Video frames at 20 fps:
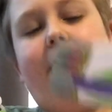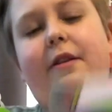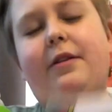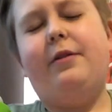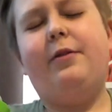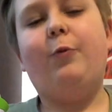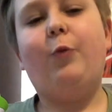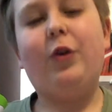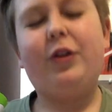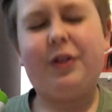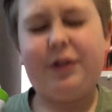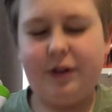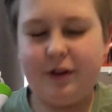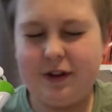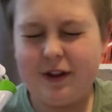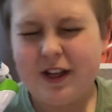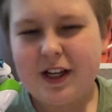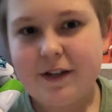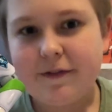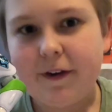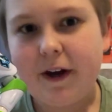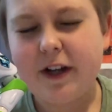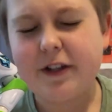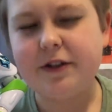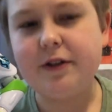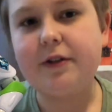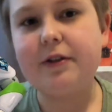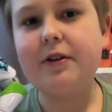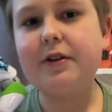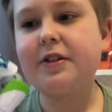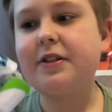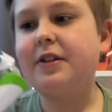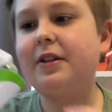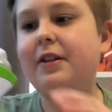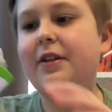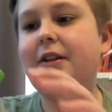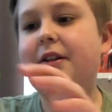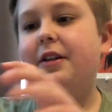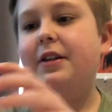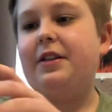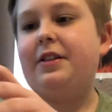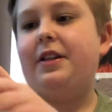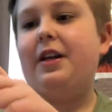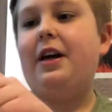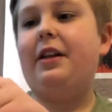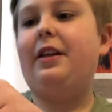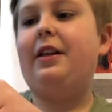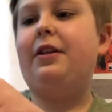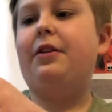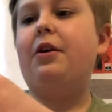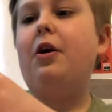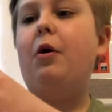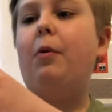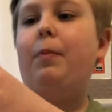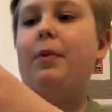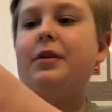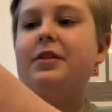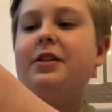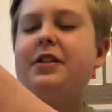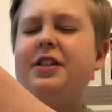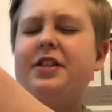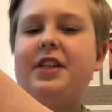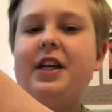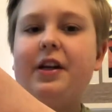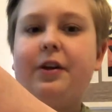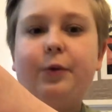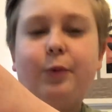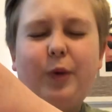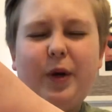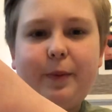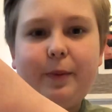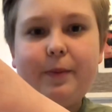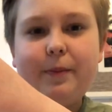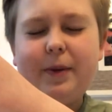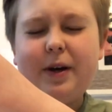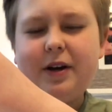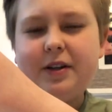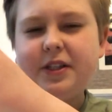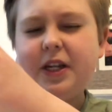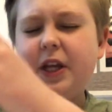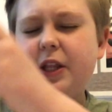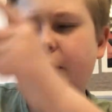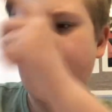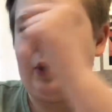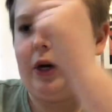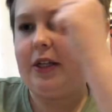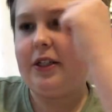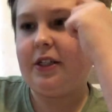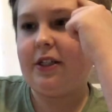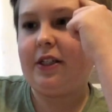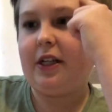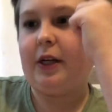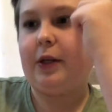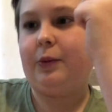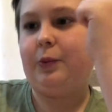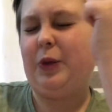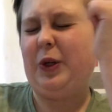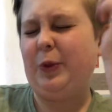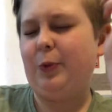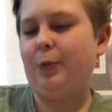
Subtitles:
what this function does is that it opens the second wing, because otherwise the second wing